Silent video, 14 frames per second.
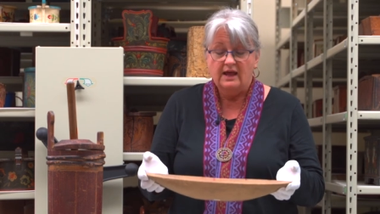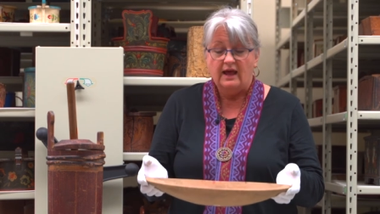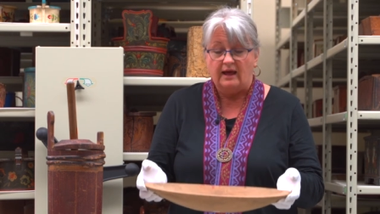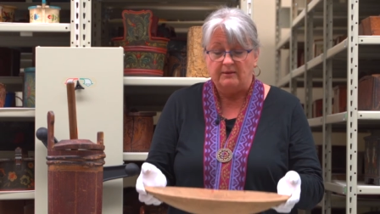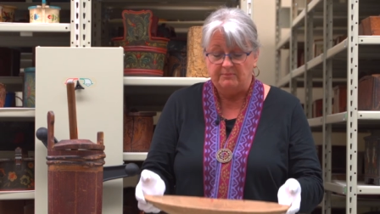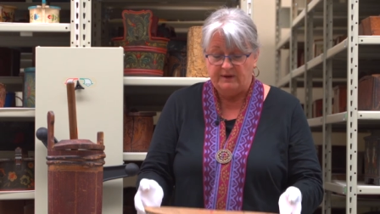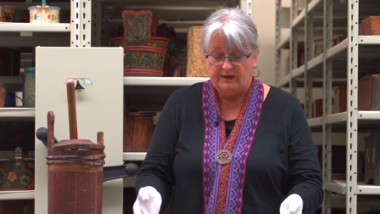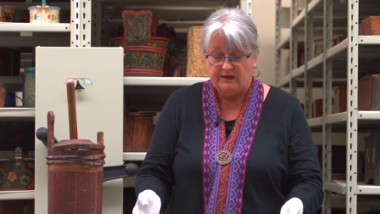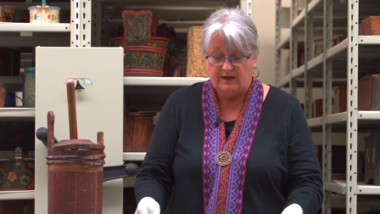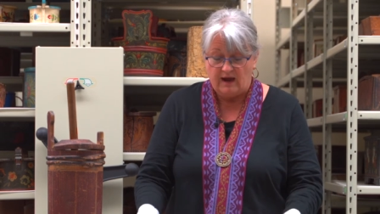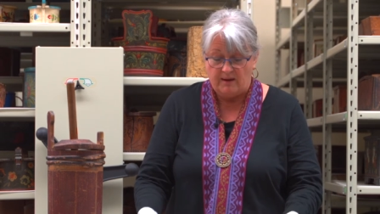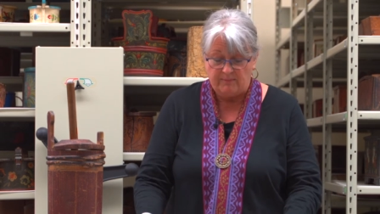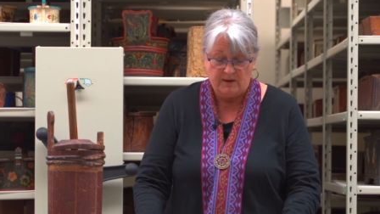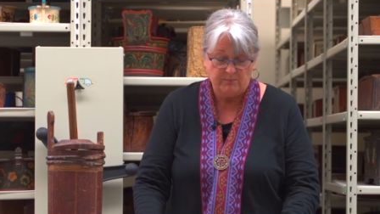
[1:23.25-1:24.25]
and pick it
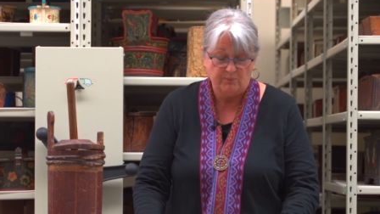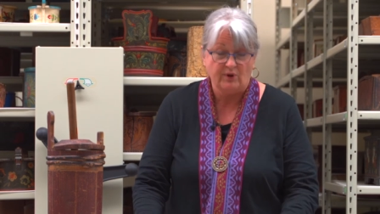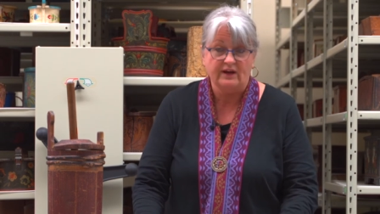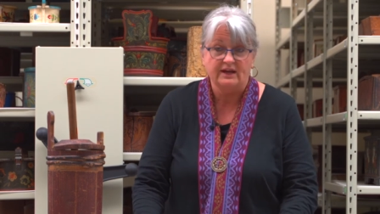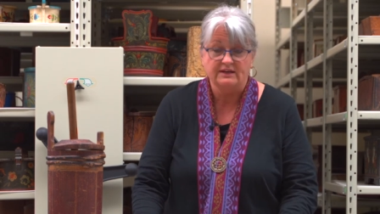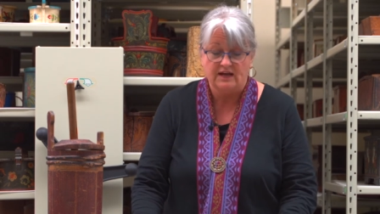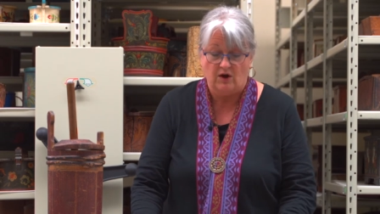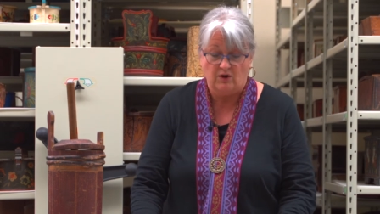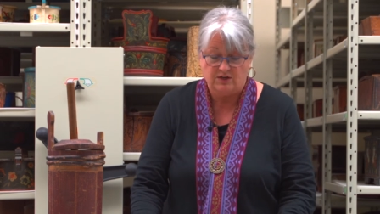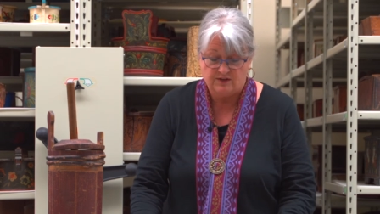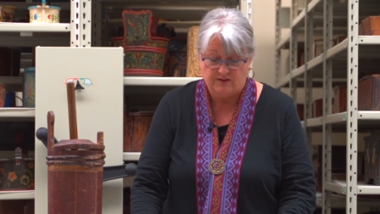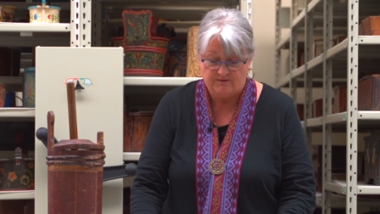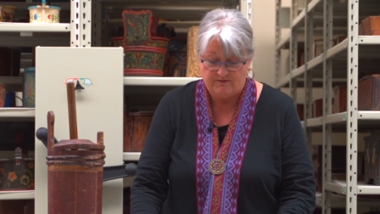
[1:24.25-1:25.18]
up and bring it down to the